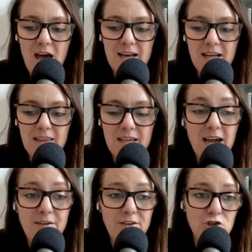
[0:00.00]
And I think
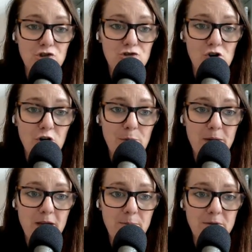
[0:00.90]
having a strong
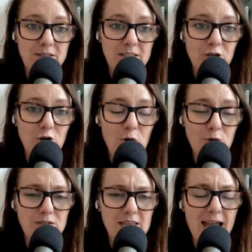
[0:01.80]
purpose and
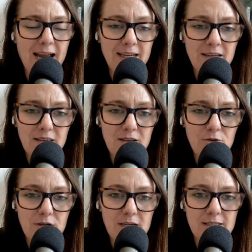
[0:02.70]
goals that anchor the
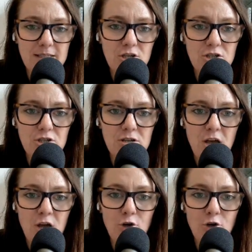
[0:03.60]
organization,